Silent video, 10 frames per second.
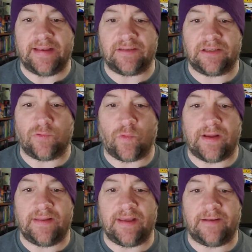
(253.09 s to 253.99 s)
is this the
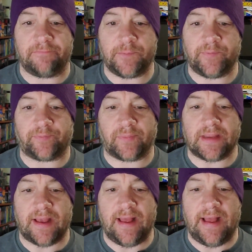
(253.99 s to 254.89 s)
one that
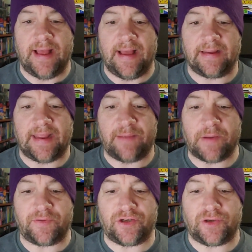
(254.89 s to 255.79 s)
came
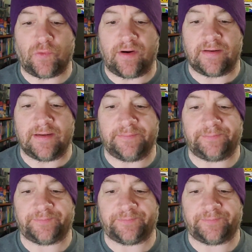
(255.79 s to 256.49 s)
up short?